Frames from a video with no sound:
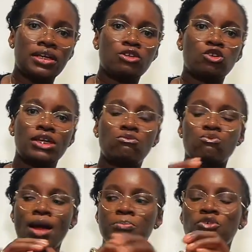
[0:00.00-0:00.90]
then you can
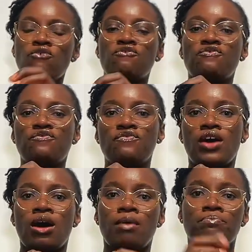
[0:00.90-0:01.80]
wrap
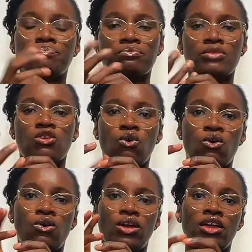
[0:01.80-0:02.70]

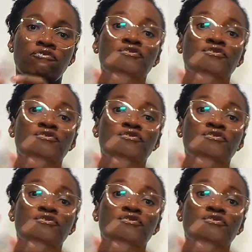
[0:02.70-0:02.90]
a